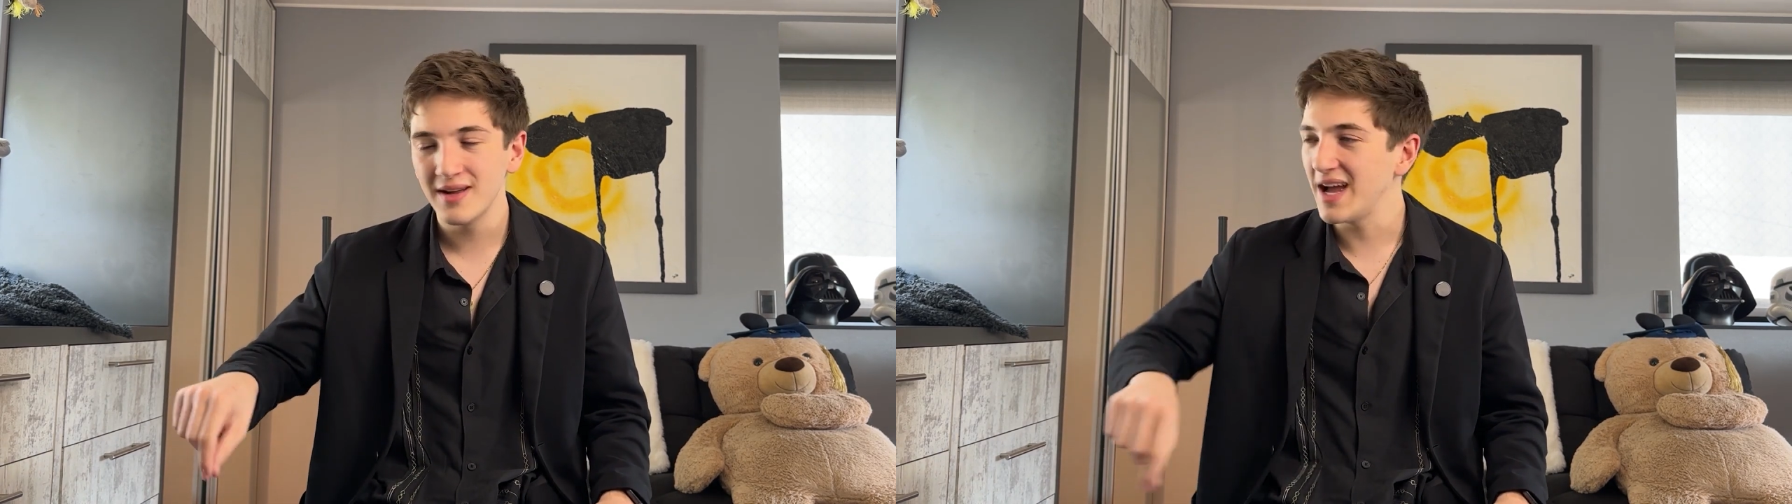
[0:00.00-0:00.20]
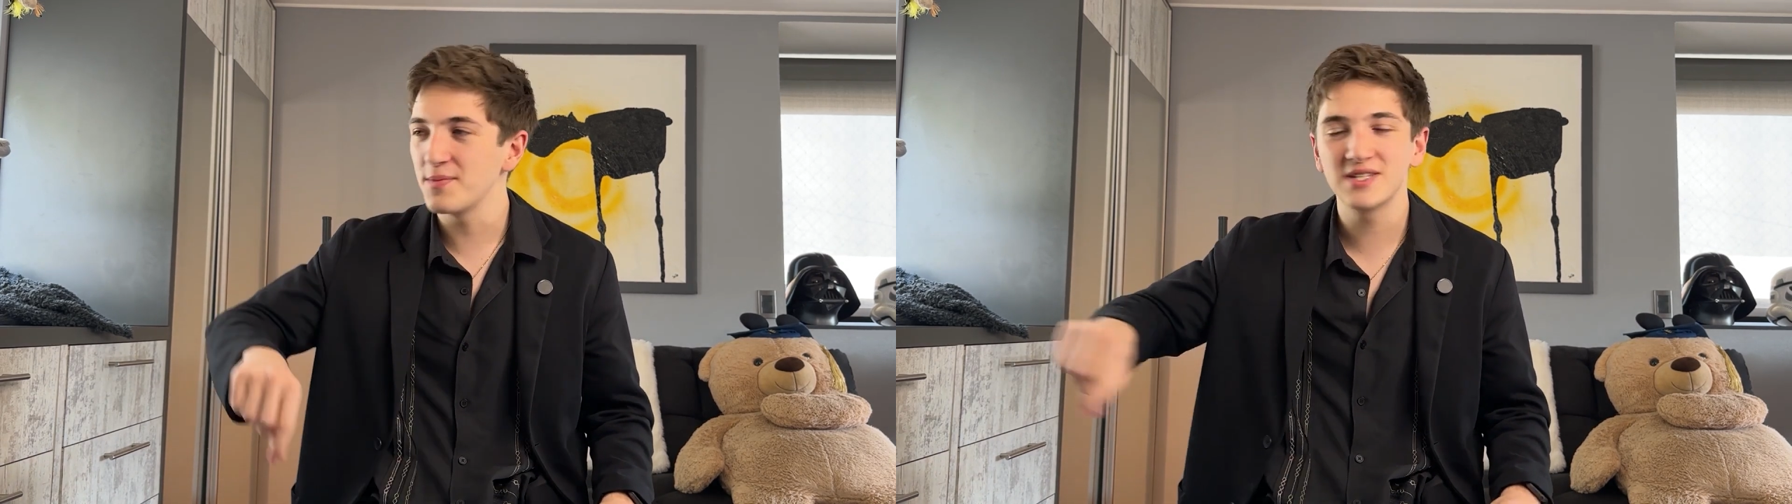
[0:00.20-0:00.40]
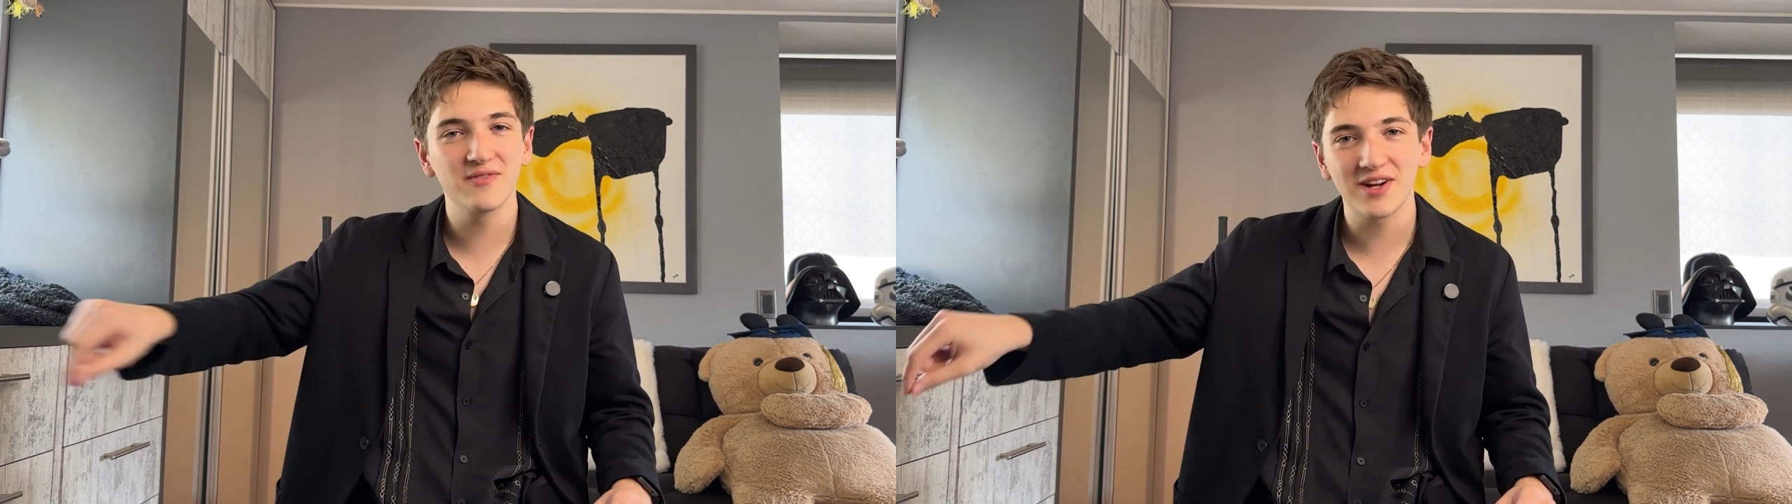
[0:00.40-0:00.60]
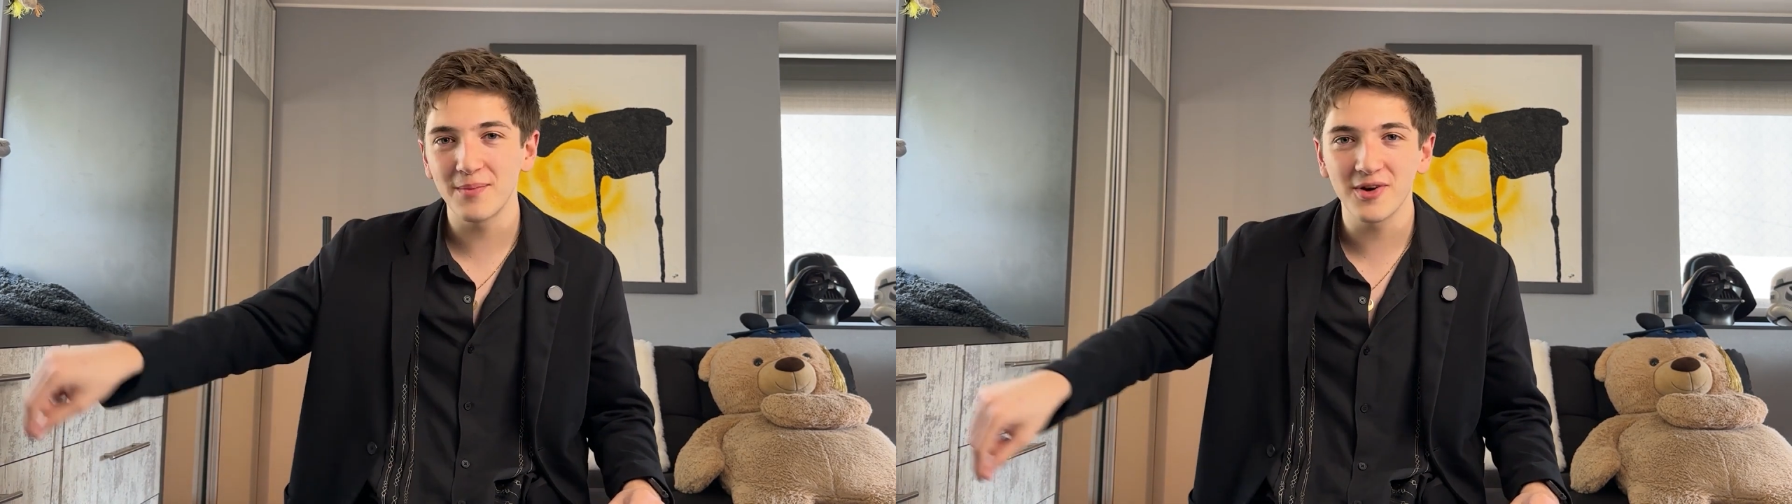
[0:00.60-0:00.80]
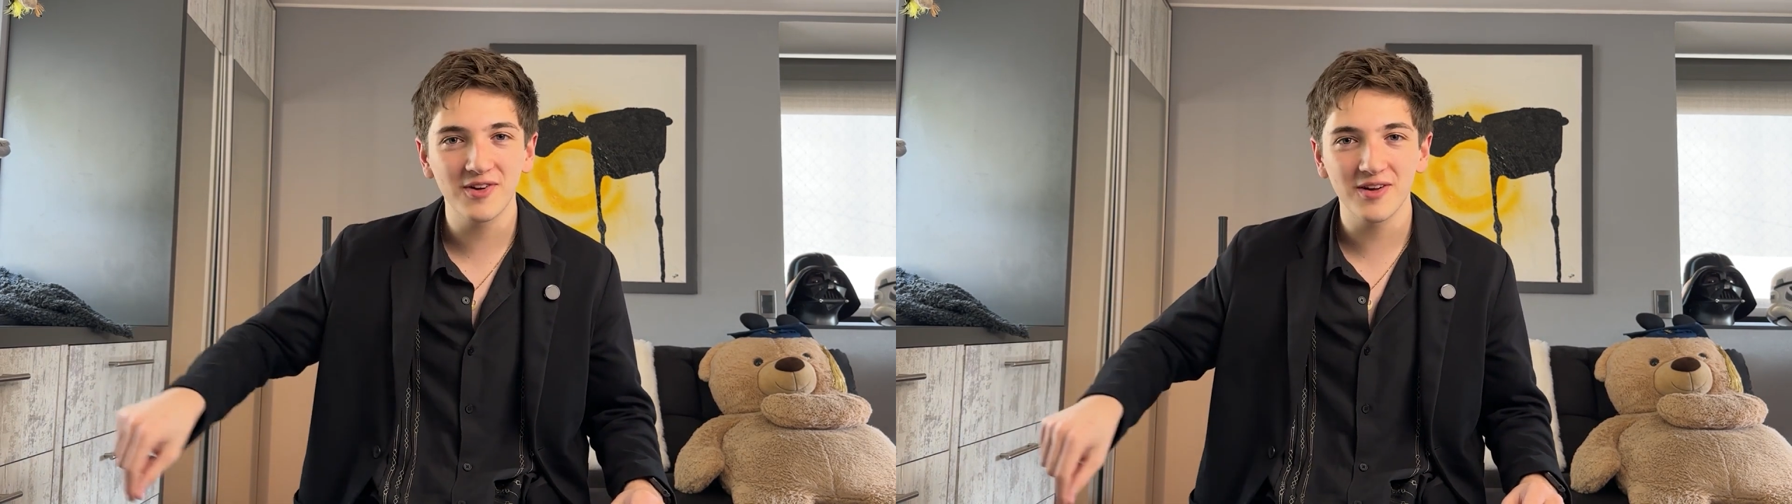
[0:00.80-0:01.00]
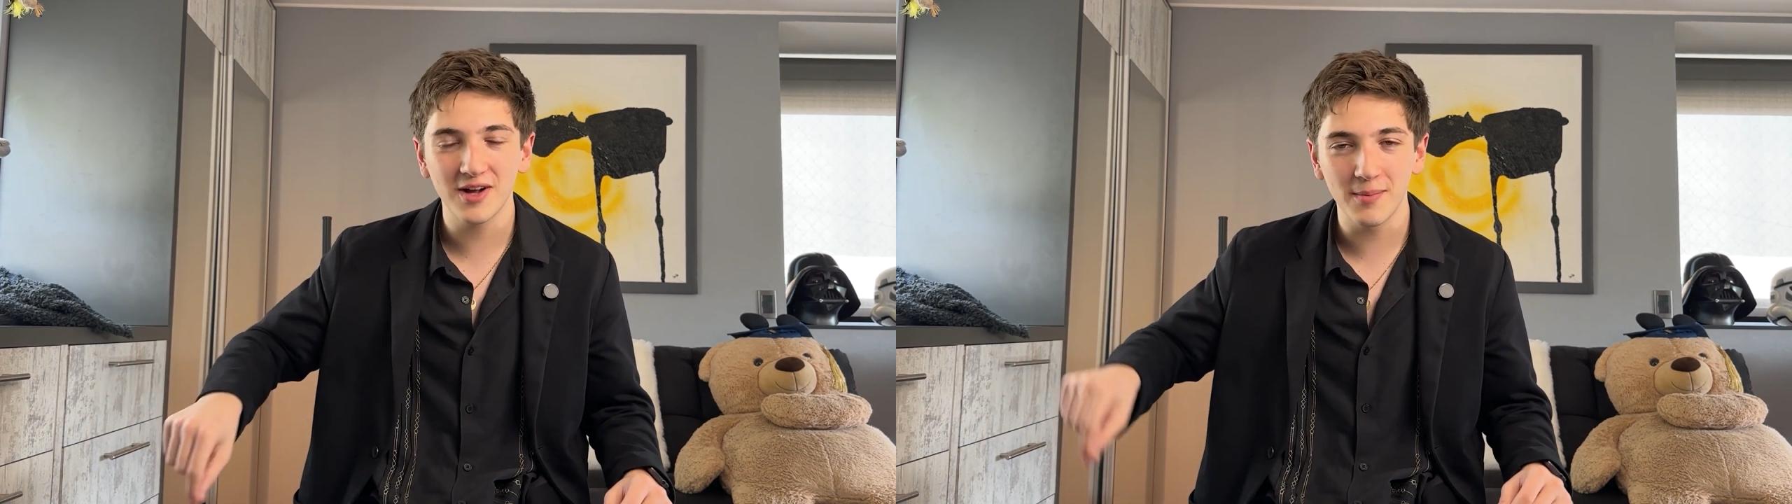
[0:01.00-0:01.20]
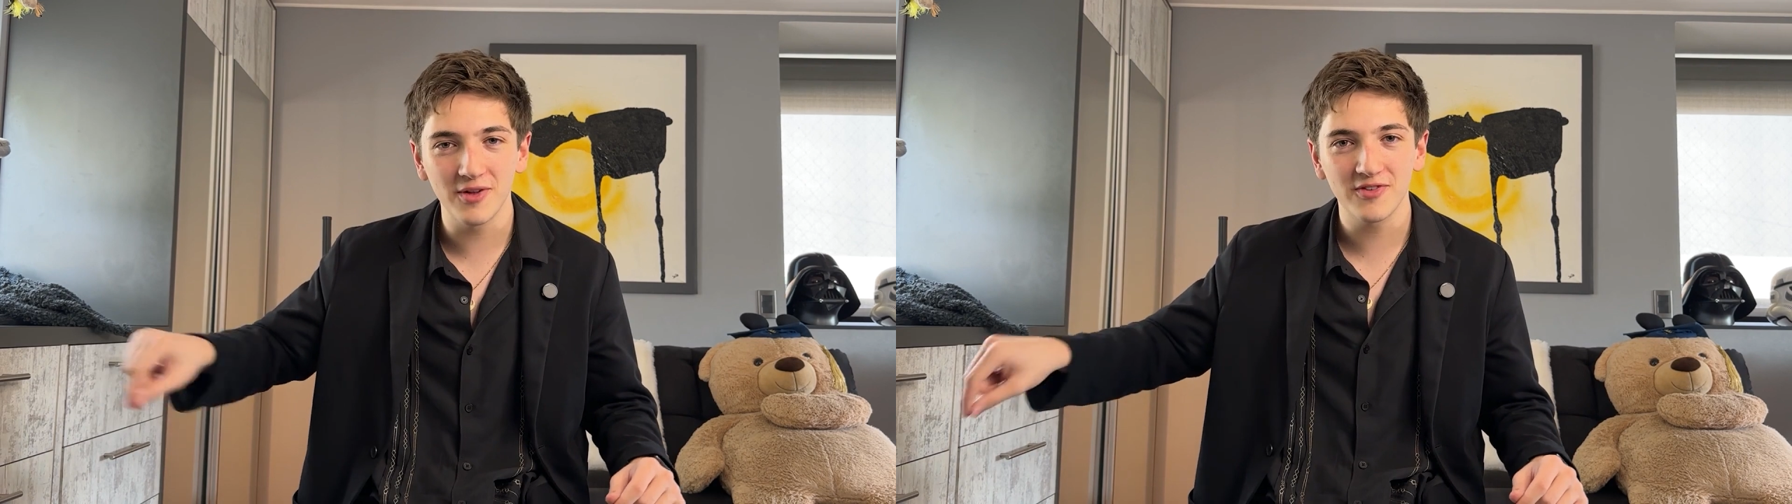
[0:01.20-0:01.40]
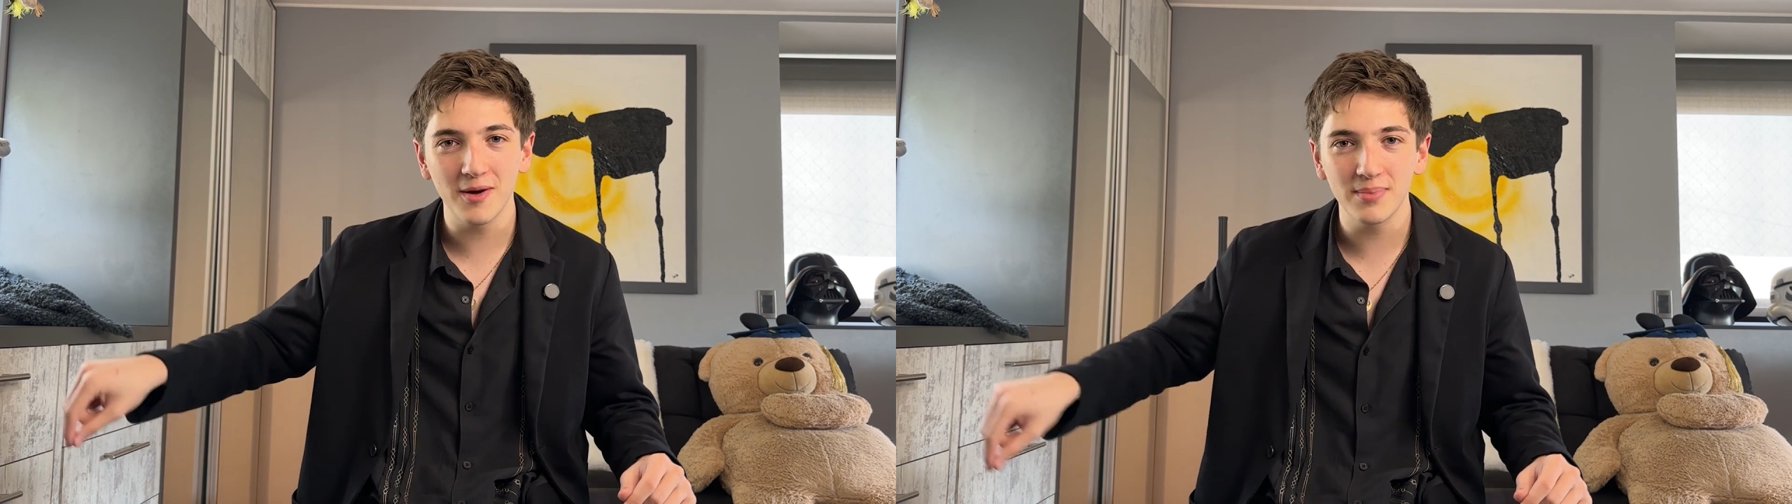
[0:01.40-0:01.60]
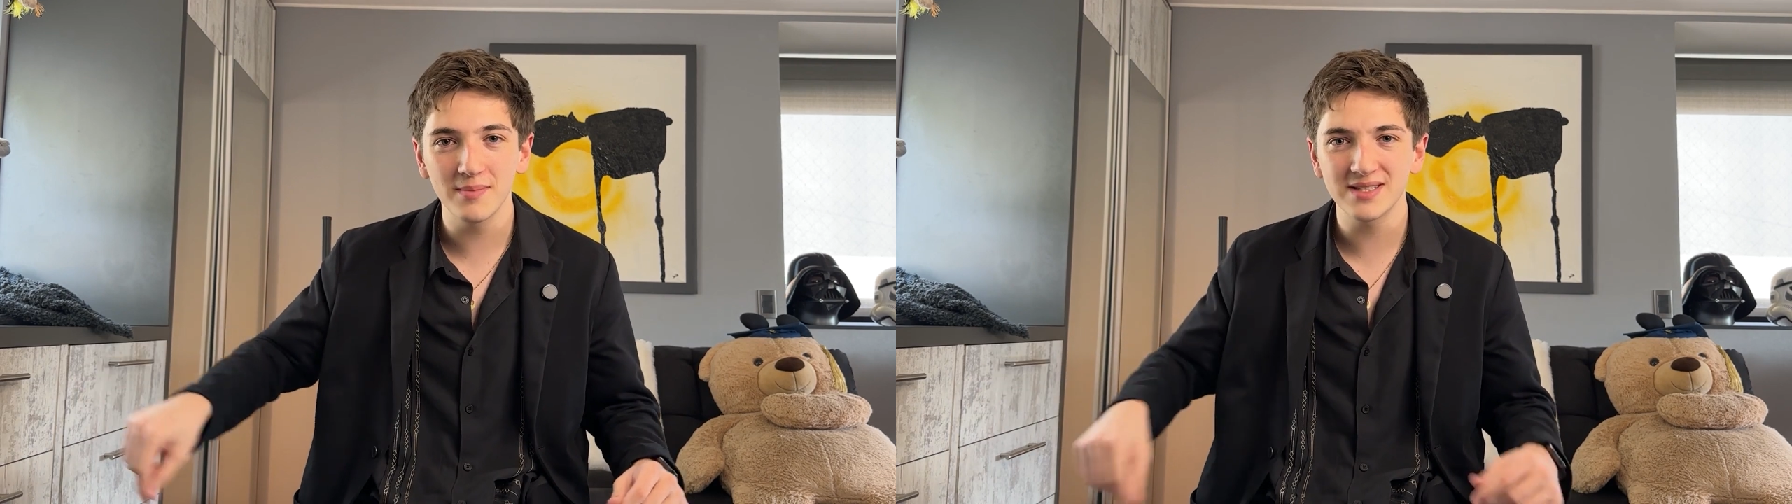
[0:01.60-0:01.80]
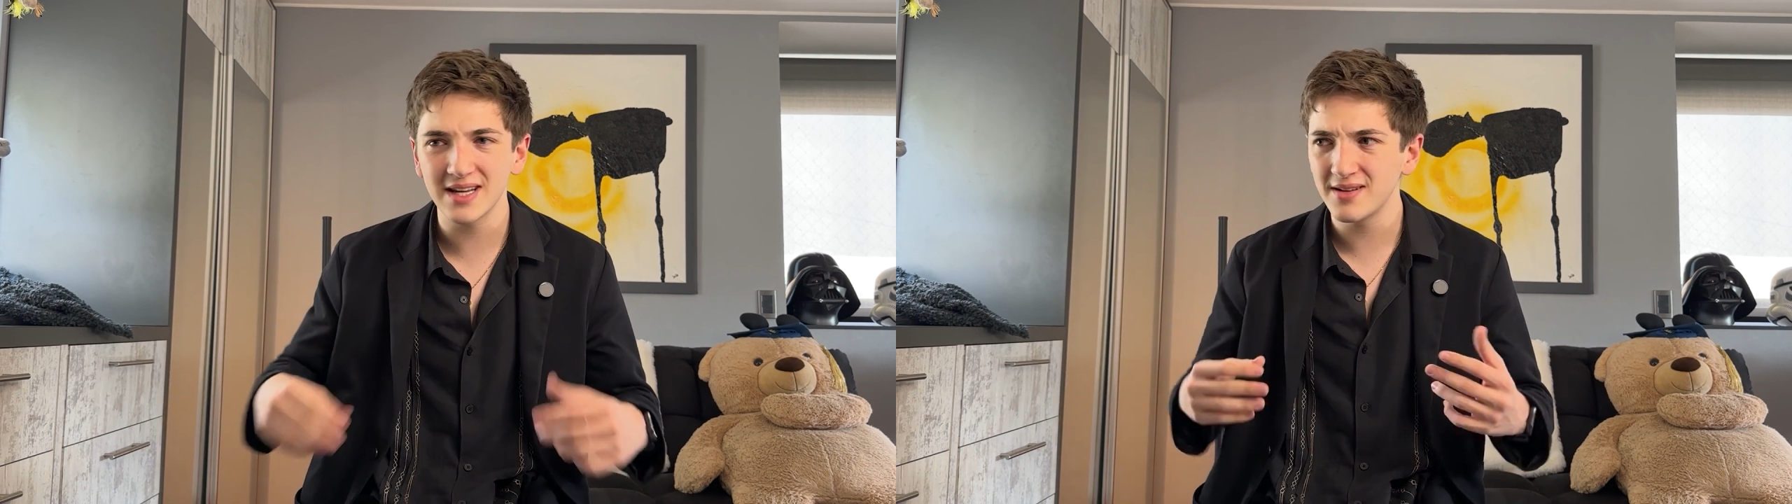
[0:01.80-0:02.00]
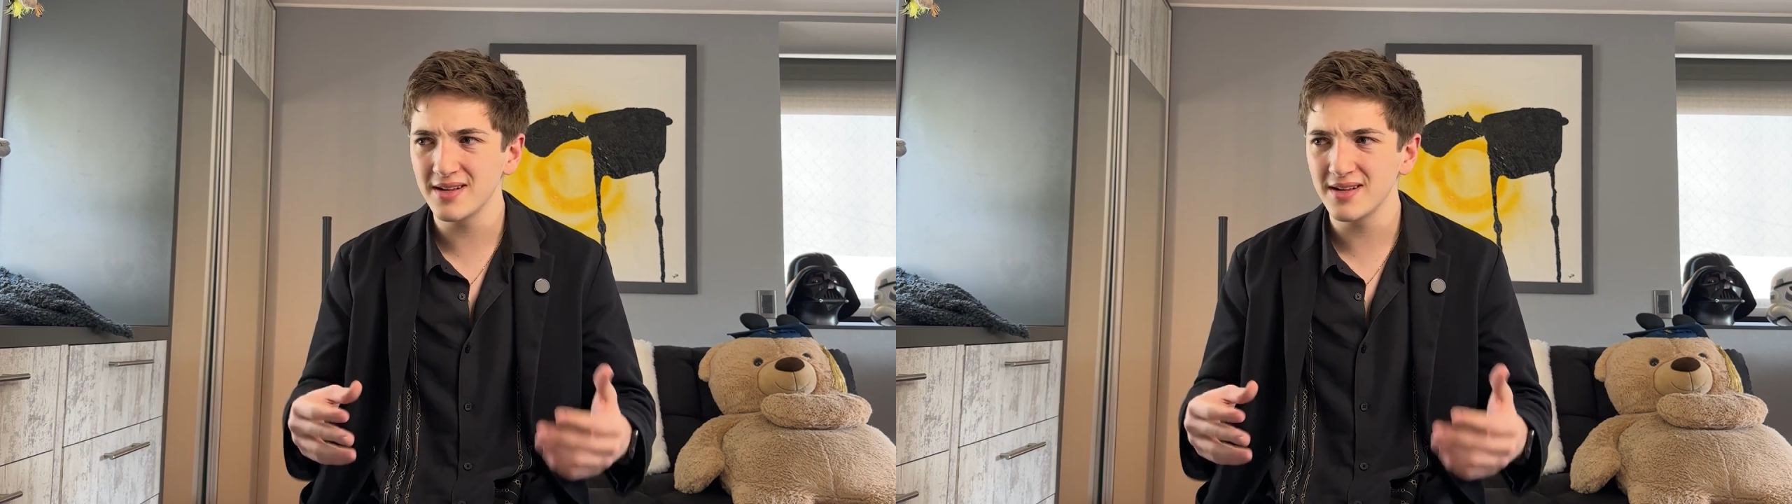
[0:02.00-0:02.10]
I received a couple of compliments like,